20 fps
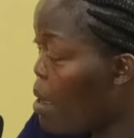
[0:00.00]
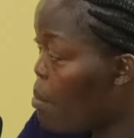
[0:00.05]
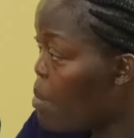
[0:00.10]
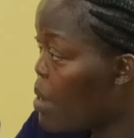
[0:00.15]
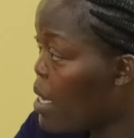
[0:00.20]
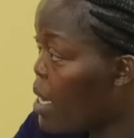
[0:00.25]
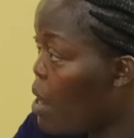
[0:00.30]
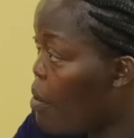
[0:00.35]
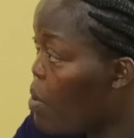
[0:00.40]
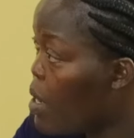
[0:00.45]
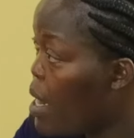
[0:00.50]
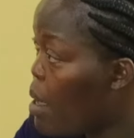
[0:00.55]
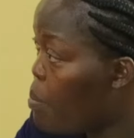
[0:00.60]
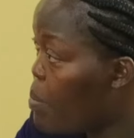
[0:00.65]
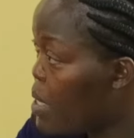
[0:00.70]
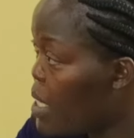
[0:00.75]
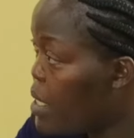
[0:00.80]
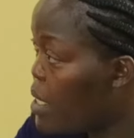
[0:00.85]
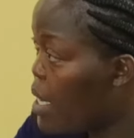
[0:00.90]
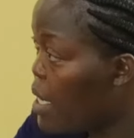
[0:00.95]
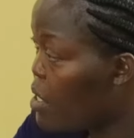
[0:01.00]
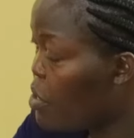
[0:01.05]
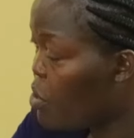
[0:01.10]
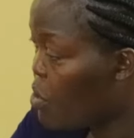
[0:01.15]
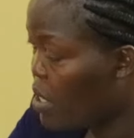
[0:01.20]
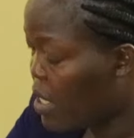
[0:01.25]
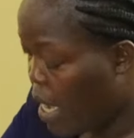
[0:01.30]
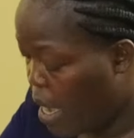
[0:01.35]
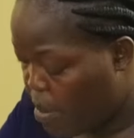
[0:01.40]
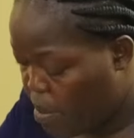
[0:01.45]
timing, I will appreciate
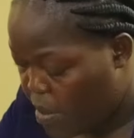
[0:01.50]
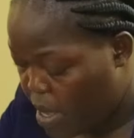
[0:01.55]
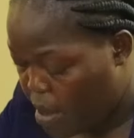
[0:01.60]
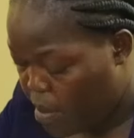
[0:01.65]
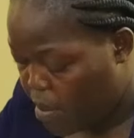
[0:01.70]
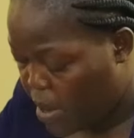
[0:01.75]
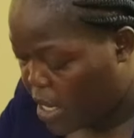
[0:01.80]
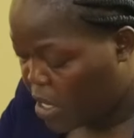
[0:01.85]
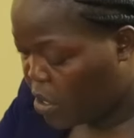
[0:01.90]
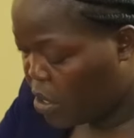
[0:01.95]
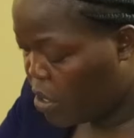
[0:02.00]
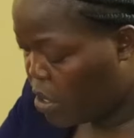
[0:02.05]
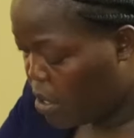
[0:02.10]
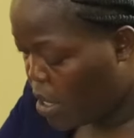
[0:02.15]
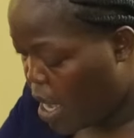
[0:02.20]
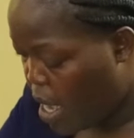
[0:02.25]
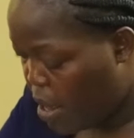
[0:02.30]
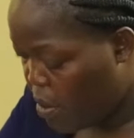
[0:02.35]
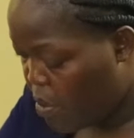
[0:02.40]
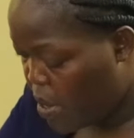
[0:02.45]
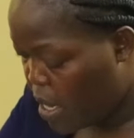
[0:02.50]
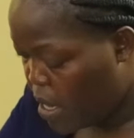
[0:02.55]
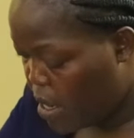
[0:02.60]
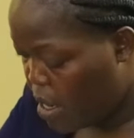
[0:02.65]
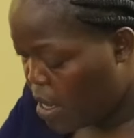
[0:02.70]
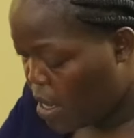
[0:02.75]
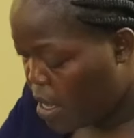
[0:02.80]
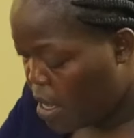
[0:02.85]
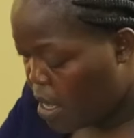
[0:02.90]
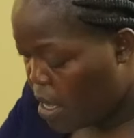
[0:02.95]
your timing, but you, I
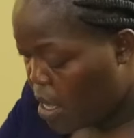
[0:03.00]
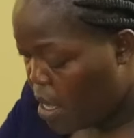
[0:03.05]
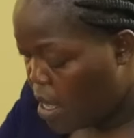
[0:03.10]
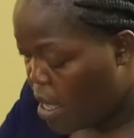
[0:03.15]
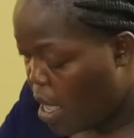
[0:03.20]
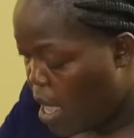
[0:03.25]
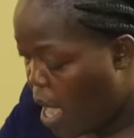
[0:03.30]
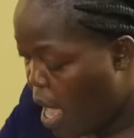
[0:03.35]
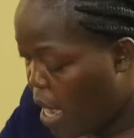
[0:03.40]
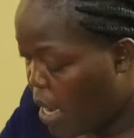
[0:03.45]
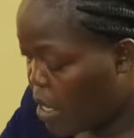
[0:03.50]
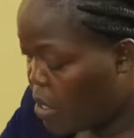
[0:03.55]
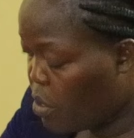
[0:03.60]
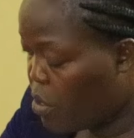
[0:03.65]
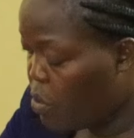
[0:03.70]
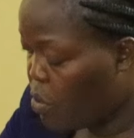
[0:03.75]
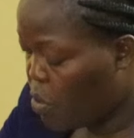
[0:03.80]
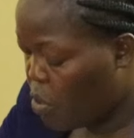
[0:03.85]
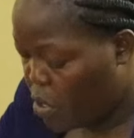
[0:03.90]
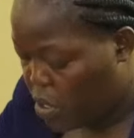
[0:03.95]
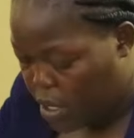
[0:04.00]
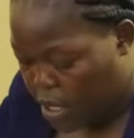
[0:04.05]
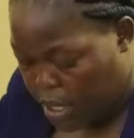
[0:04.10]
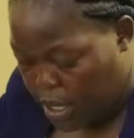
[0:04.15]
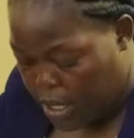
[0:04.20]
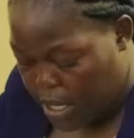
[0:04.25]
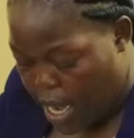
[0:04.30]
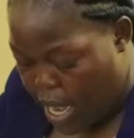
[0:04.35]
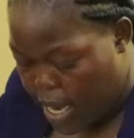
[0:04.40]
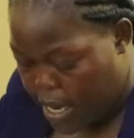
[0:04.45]
will, I do not
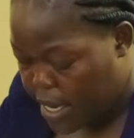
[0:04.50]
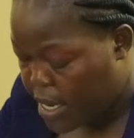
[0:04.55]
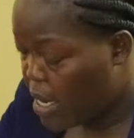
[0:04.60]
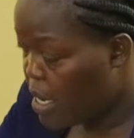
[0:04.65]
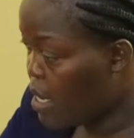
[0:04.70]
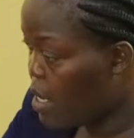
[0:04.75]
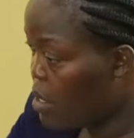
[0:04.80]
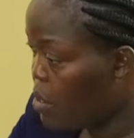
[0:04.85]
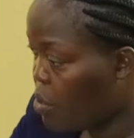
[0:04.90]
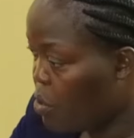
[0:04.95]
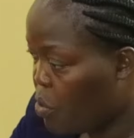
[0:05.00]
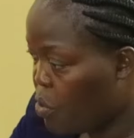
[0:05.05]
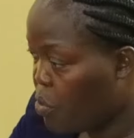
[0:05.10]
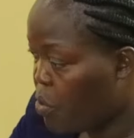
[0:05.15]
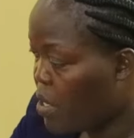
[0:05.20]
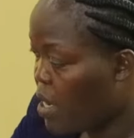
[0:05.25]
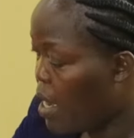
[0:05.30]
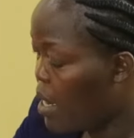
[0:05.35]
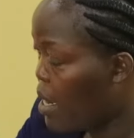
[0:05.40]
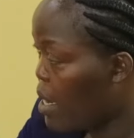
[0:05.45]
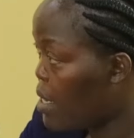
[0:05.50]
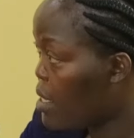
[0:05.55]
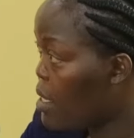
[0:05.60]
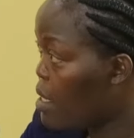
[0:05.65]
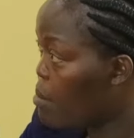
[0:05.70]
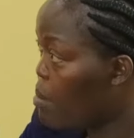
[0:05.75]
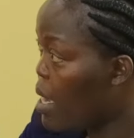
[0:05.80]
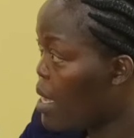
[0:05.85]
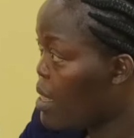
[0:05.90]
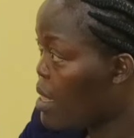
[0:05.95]
agree to you
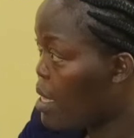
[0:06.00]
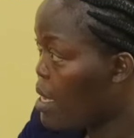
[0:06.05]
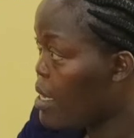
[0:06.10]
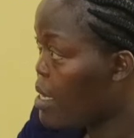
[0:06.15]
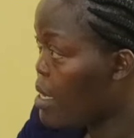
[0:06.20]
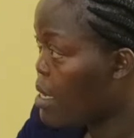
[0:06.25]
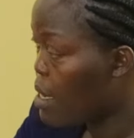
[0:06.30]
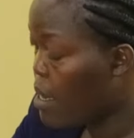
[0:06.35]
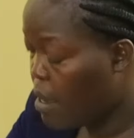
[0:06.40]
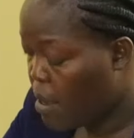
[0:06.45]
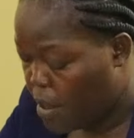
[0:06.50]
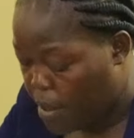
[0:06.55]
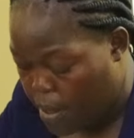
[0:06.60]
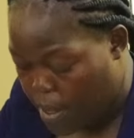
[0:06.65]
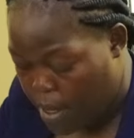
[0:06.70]
directing my thinking.